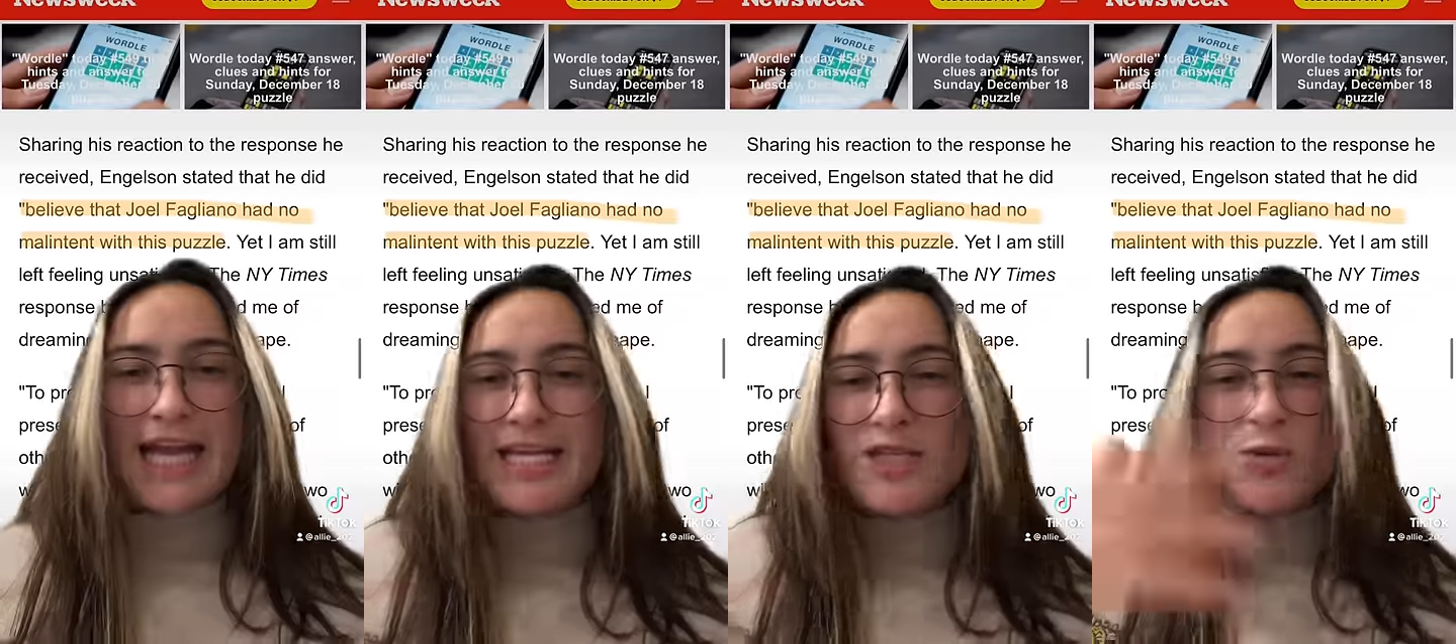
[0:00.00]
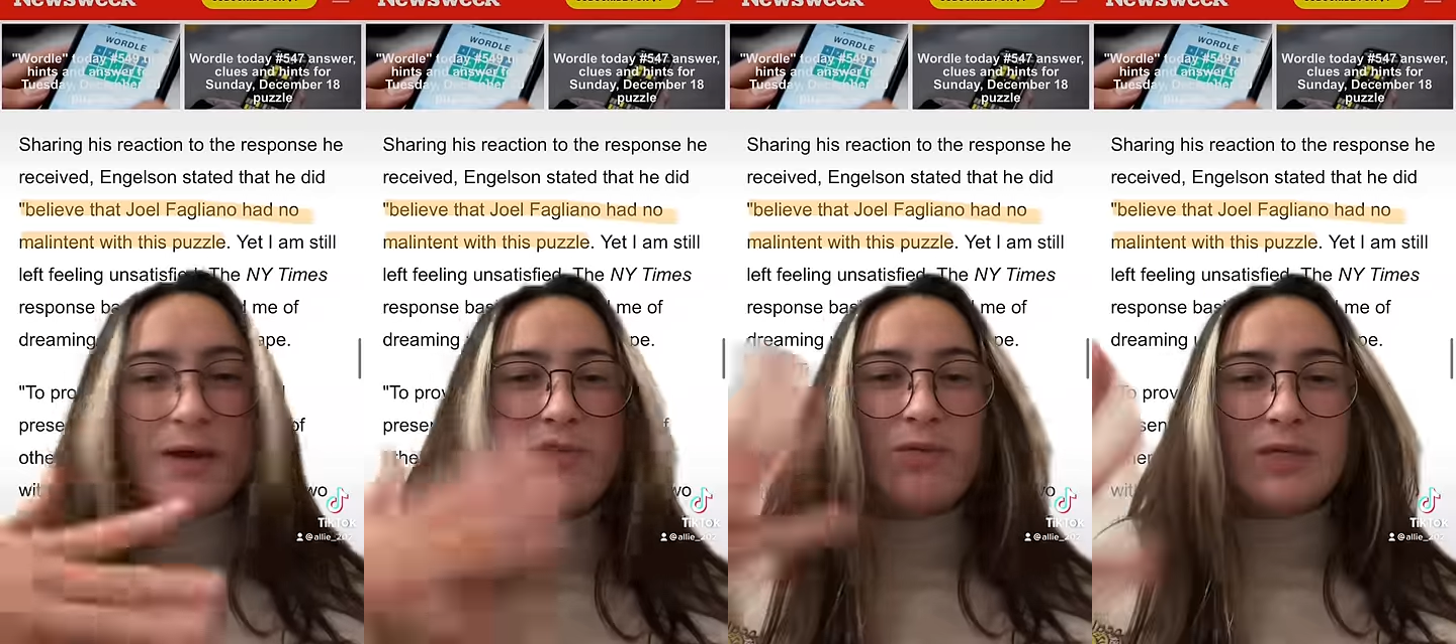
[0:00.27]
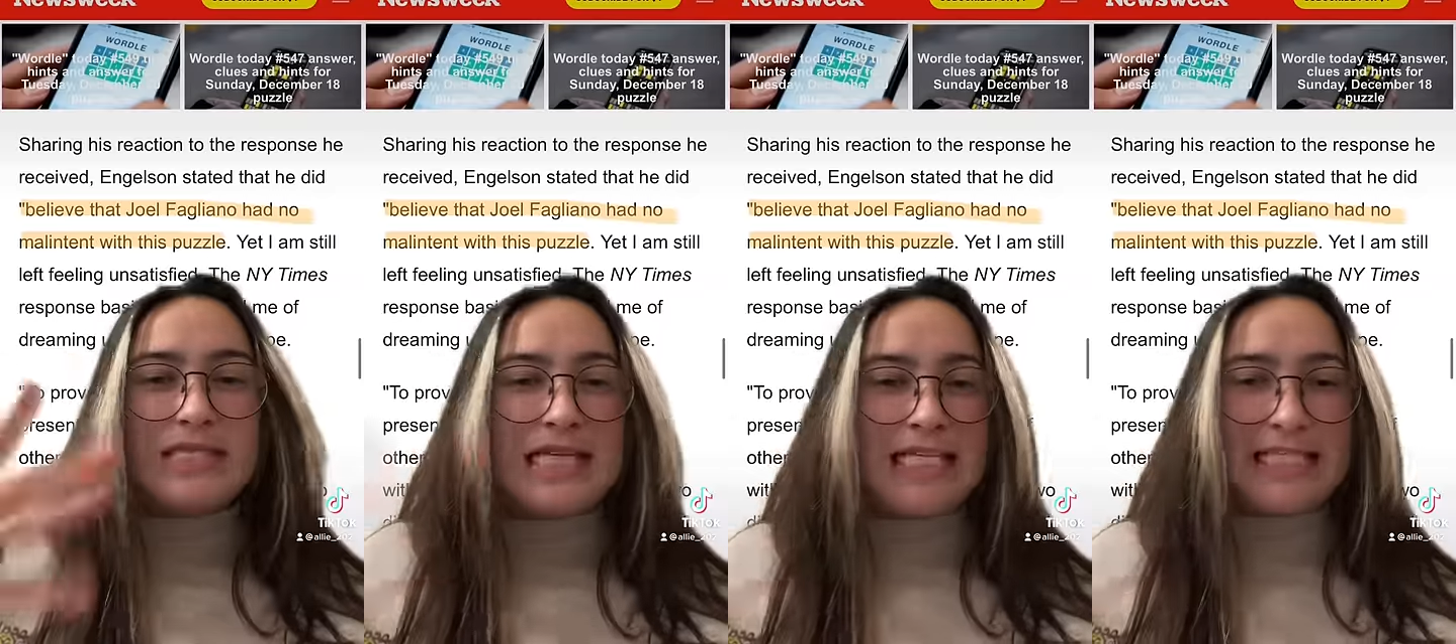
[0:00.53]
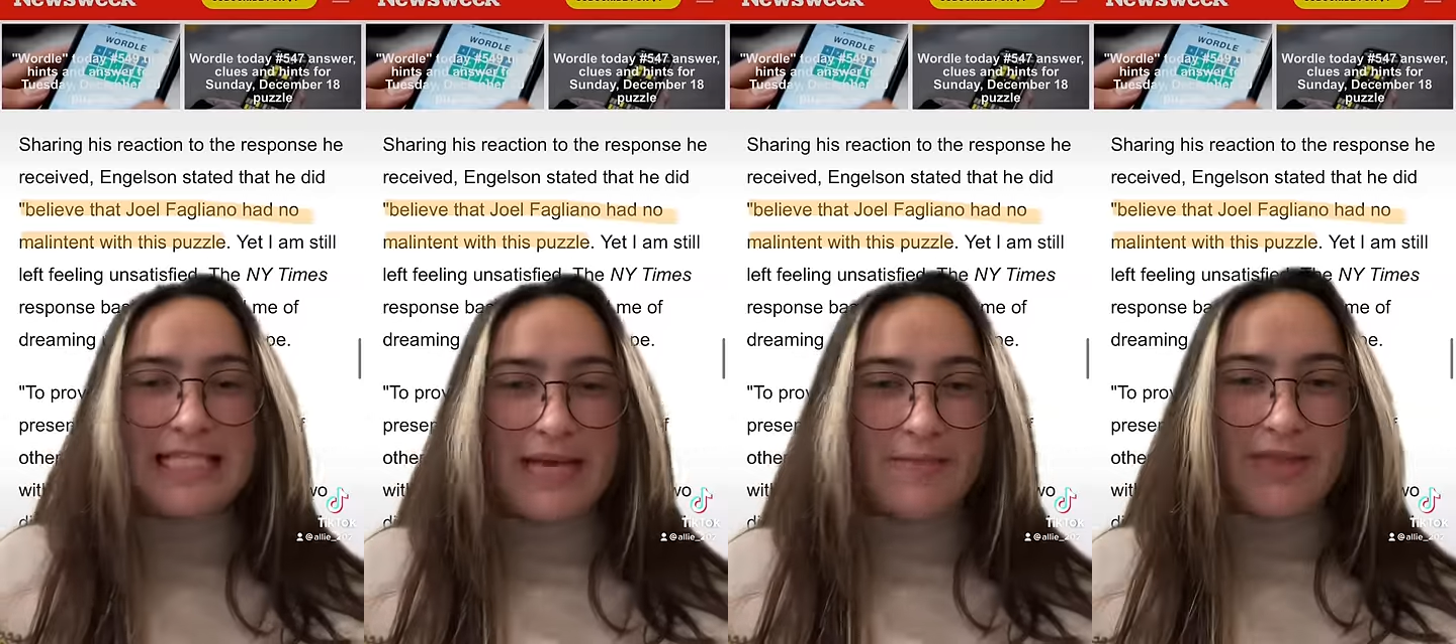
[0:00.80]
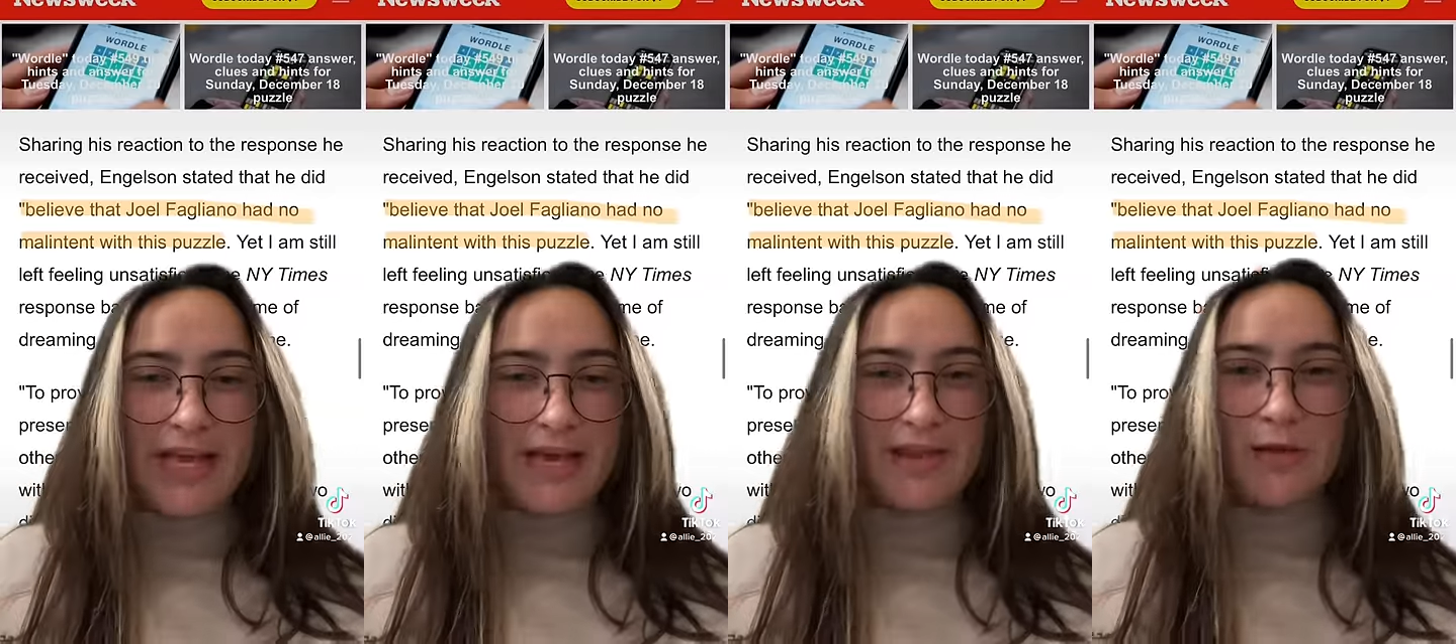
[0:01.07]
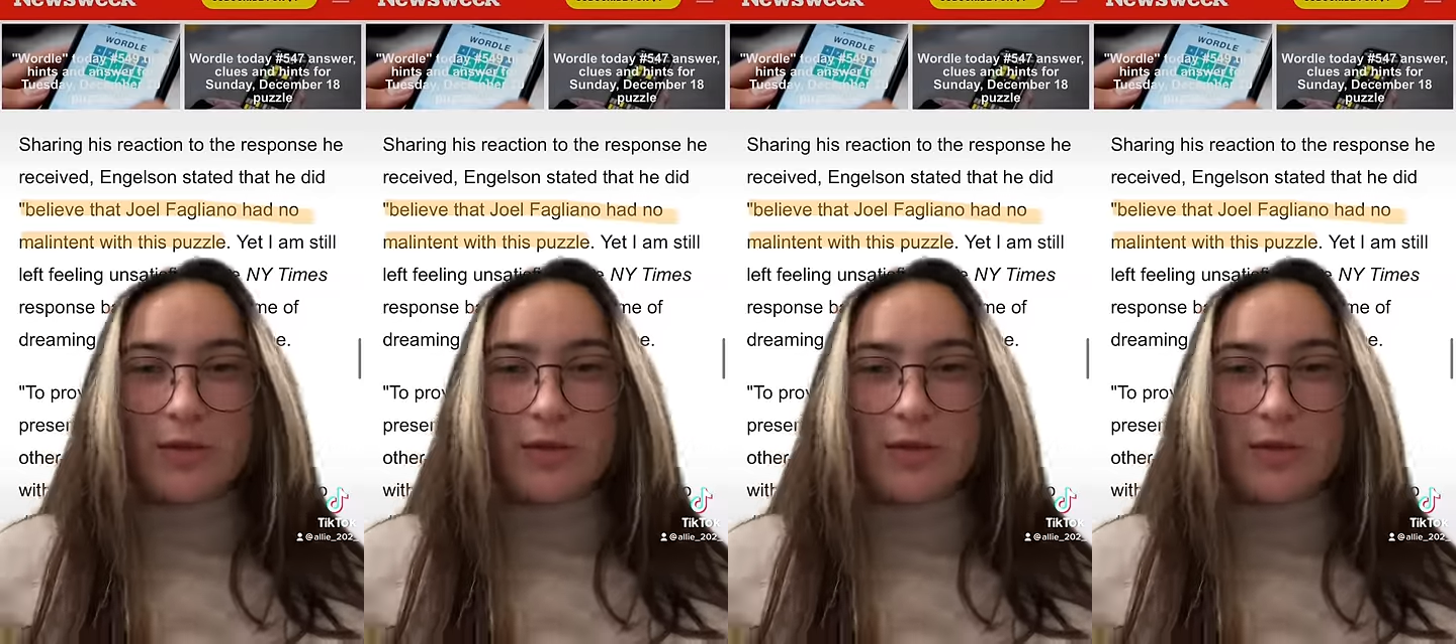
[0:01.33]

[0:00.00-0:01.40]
And in 2014, same thing.